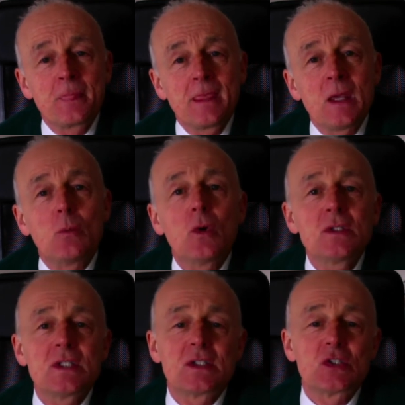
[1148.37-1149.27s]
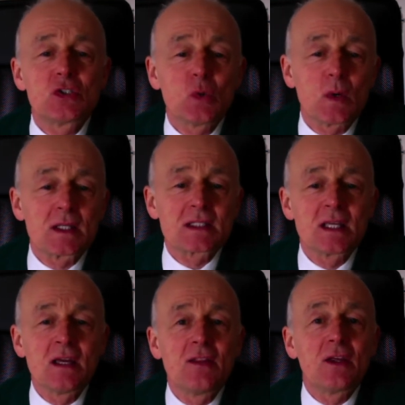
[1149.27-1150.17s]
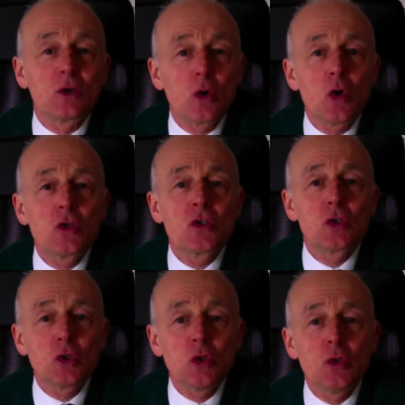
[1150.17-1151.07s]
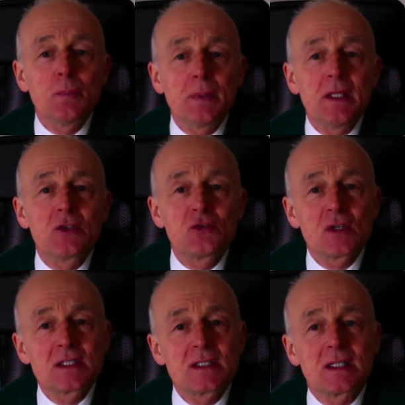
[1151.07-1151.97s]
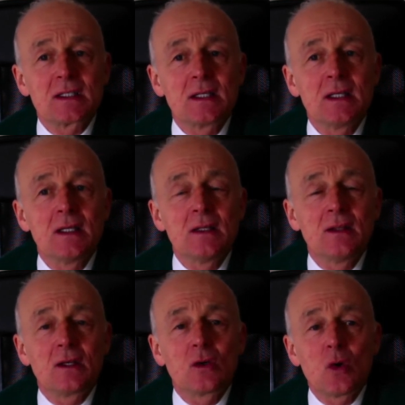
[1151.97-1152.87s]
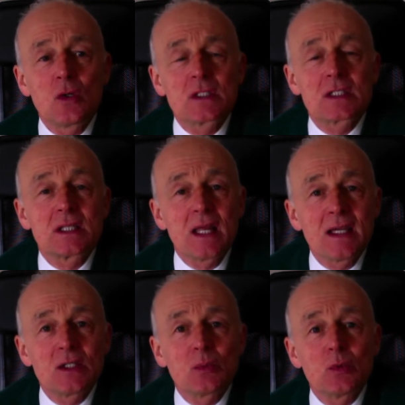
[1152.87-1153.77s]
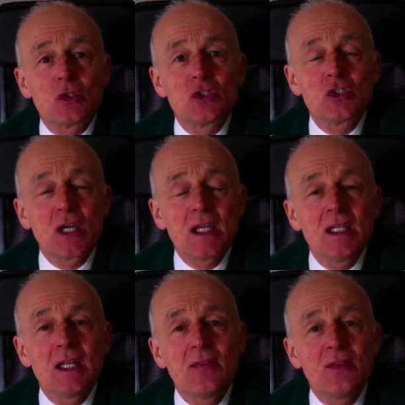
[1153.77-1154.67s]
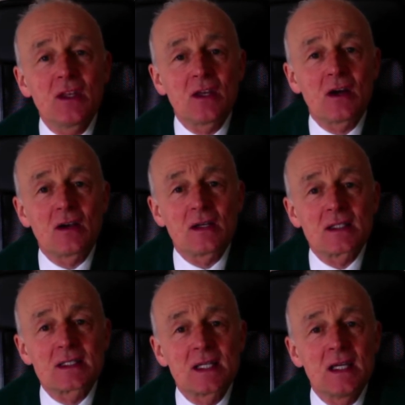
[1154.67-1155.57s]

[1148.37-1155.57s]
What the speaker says: He wanted to show us that God could be trusted, that God's light would shine in the darkness,